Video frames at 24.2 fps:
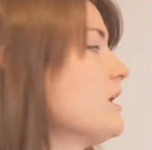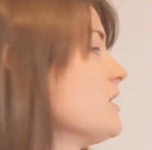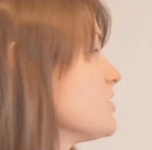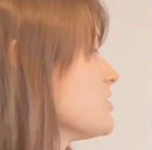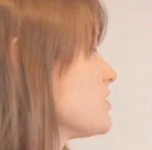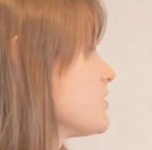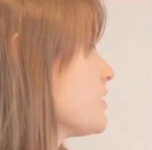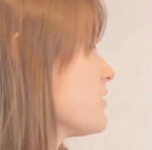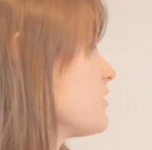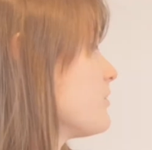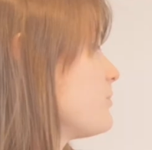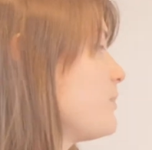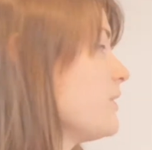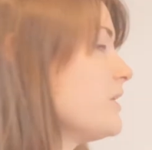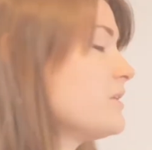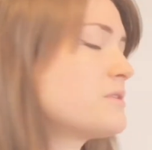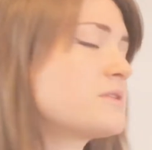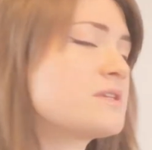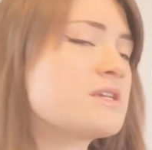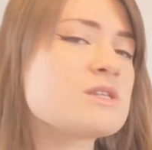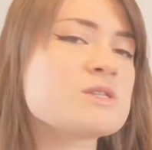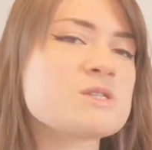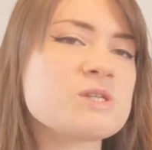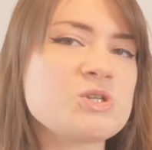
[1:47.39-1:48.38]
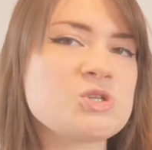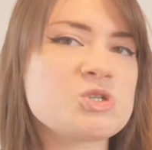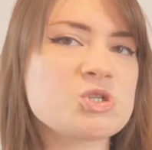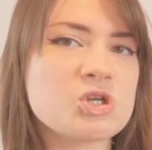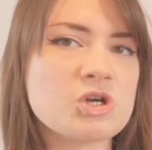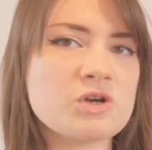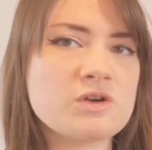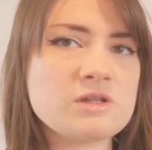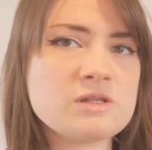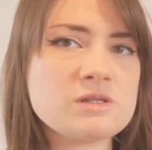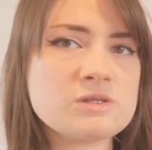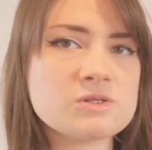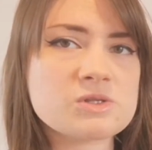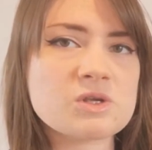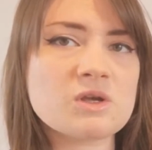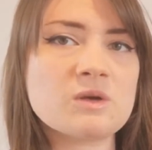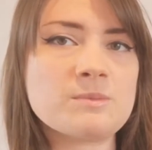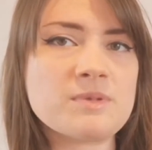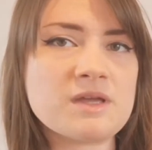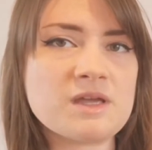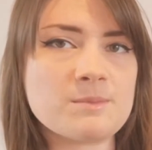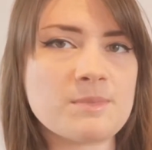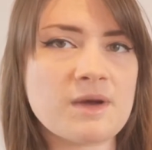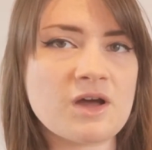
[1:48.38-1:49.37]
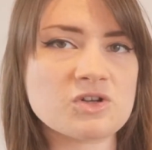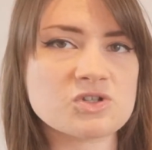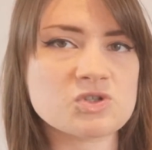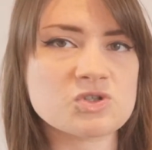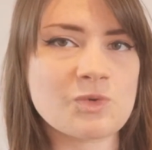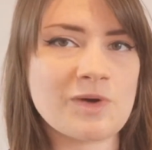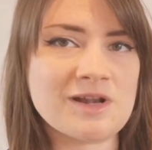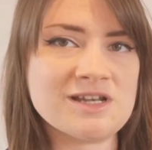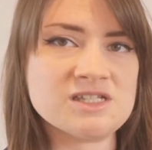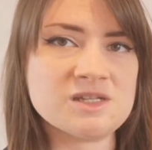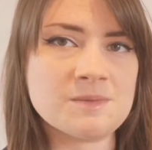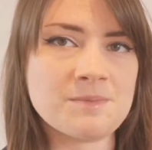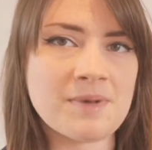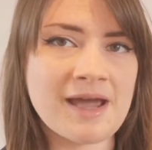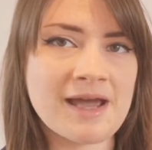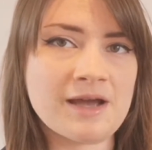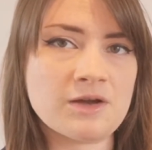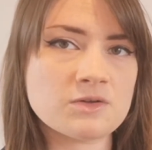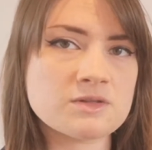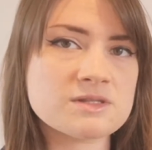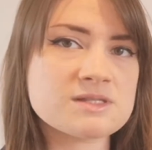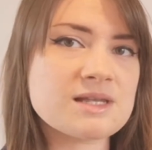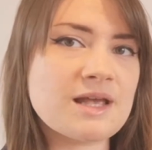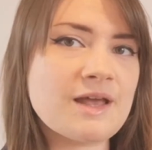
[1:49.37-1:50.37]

So the building's insurance will be about £20